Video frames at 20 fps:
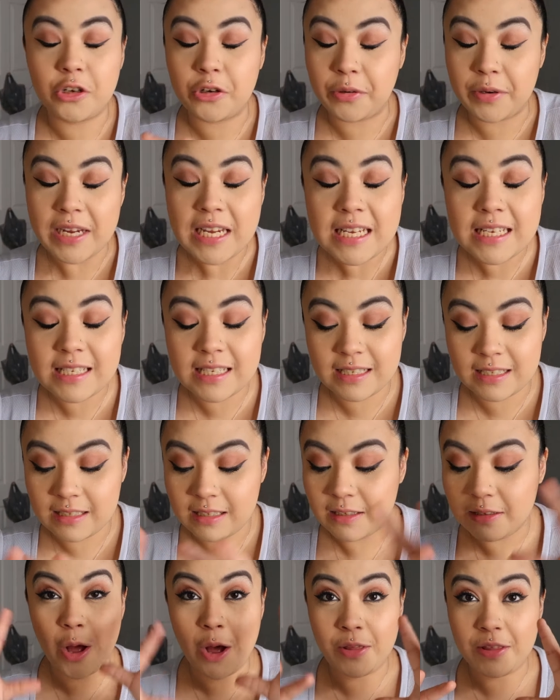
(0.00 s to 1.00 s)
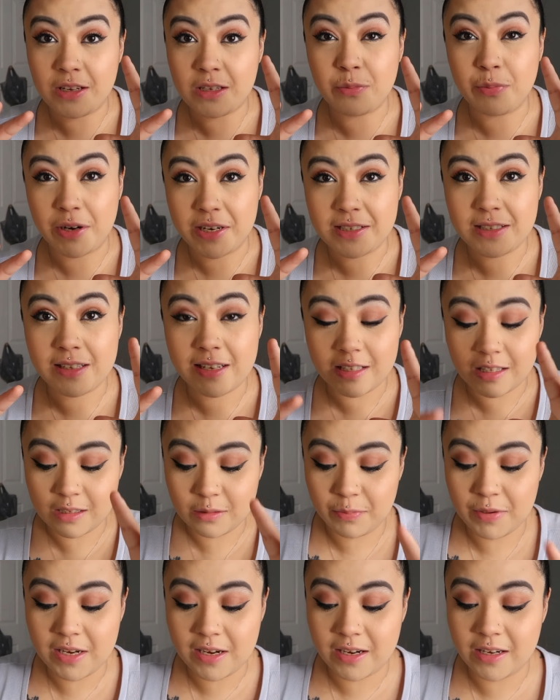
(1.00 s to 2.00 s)
crease on these bracelets
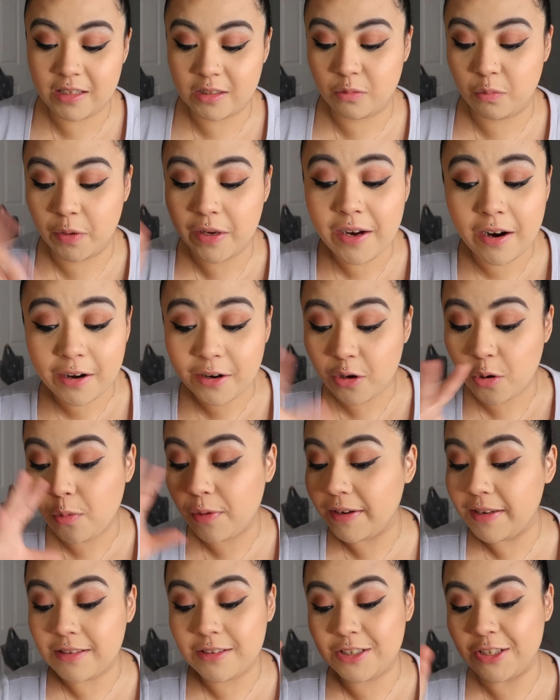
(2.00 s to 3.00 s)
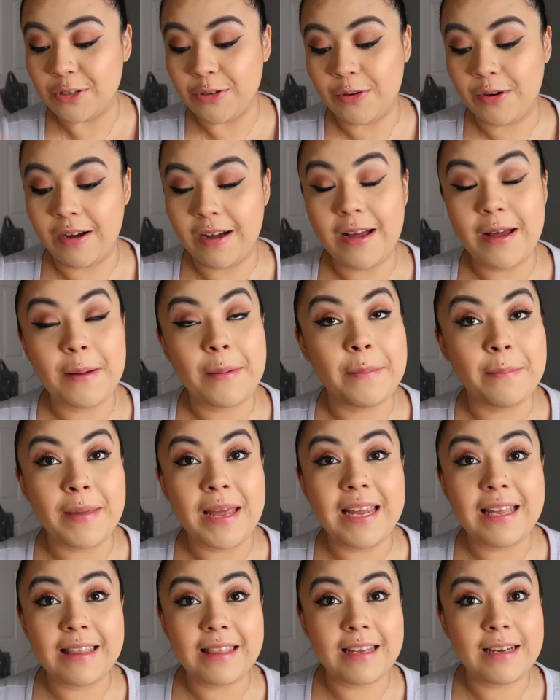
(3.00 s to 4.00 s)
because we are going to
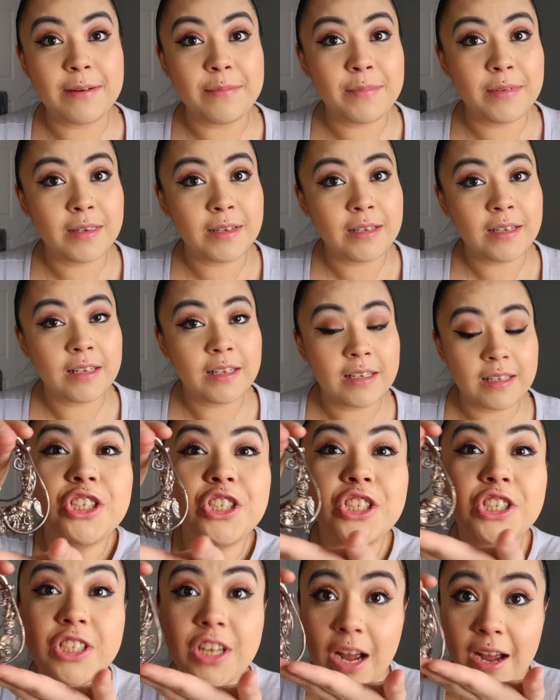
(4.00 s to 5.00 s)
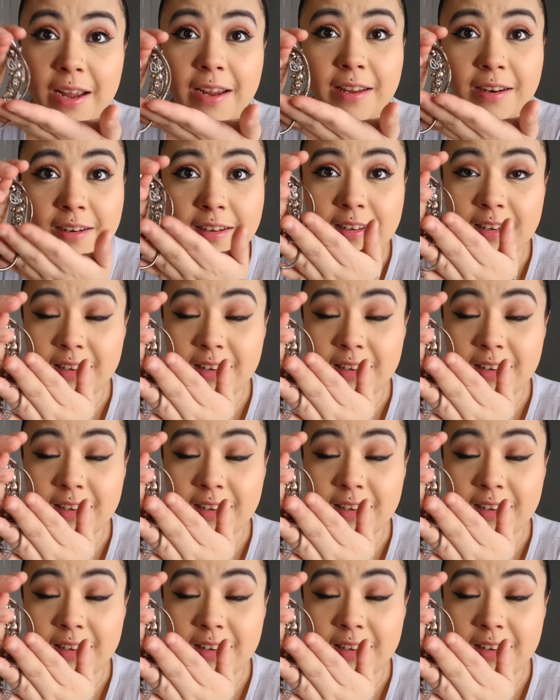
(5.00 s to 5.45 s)
make them shine